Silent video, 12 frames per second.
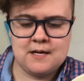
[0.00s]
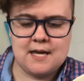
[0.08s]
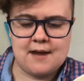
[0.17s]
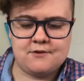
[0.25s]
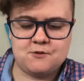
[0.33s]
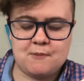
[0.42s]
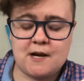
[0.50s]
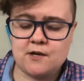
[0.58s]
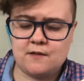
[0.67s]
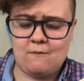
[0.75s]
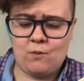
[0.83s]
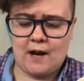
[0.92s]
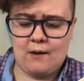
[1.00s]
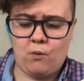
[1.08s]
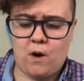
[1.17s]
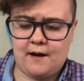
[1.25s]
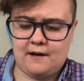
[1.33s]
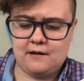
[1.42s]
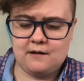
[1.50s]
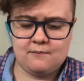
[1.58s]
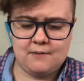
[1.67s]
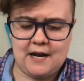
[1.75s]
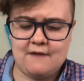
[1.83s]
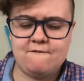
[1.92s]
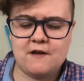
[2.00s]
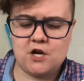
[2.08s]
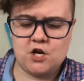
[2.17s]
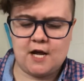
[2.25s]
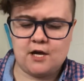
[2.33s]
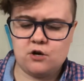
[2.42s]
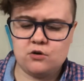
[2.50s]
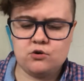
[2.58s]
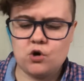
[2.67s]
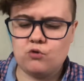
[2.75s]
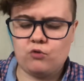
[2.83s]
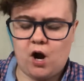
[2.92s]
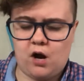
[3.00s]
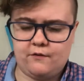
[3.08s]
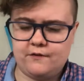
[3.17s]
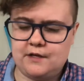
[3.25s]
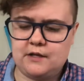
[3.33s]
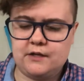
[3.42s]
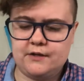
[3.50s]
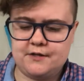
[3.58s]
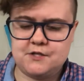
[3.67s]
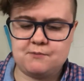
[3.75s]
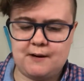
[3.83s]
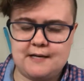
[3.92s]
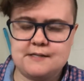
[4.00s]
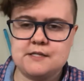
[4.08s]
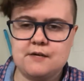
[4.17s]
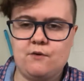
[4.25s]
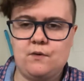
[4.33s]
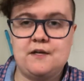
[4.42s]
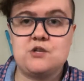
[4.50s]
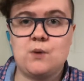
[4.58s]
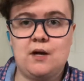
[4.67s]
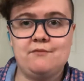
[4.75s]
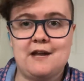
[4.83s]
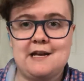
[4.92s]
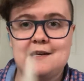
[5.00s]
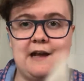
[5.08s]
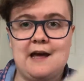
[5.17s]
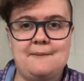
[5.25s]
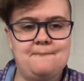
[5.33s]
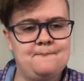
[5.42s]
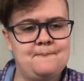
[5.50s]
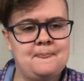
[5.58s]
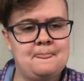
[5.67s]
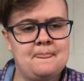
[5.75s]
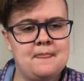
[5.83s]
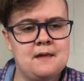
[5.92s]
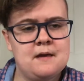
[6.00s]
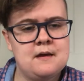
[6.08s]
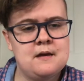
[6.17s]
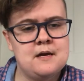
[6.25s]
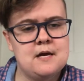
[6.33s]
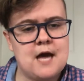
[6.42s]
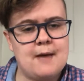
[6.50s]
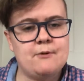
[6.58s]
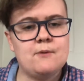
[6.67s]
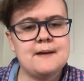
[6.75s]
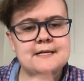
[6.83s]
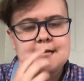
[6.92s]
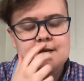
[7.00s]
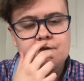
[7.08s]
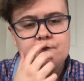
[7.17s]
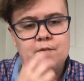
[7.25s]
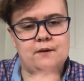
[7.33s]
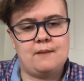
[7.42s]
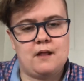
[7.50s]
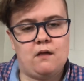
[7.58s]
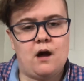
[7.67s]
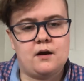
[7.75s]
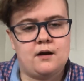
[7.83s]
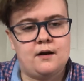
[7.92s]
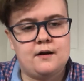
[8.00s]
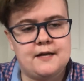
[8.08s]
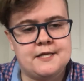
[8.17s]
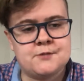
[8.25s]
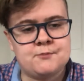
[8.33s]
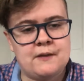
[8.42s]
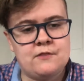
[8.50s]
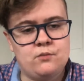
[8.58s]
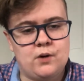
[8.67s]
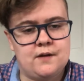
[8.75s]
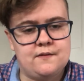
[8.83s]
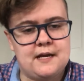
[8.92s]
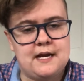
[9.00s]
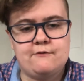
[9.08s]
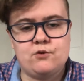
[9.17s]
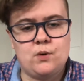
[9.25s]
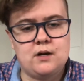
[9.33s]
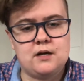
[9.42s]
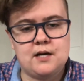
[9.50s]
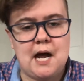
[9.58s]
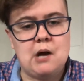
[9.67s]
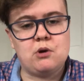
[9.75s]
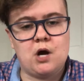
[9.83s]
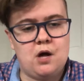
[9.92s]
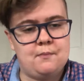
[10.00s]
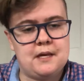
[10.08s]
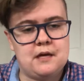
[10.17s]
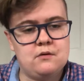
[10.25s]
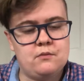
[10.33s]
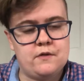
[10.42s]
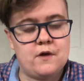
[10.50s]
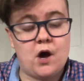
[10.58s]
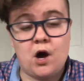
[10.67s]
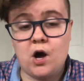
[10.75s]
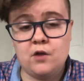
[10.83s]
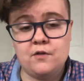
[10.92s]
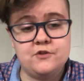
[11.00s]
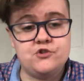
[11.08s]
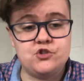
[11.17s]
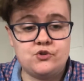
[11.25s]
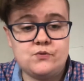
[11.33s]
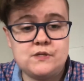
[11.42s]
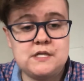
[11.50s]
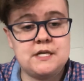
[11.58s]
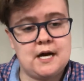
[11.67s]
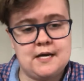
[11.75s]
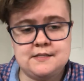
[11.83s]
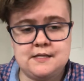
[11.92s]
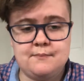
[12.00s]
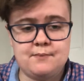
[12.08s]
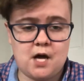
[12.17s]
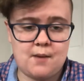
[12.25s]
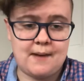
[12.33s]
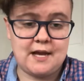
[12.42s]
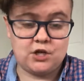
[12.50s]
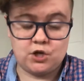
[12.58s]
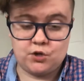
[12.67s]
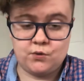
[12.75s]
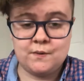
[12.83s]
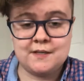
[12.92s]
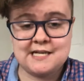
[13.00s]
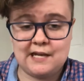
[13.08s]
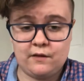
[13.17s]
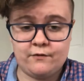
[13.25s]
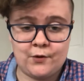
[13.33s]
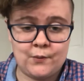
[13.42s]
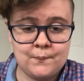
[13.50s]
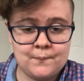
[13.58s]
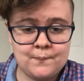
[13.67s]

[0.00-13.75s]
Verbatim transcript: It was bigger than what I wanted, but I figured I couldn't go wrong for the clearance price of only $12.99. I put my telephone in my locker and spread the word that everyone could now call me with all the juicy gossip on my new telephone.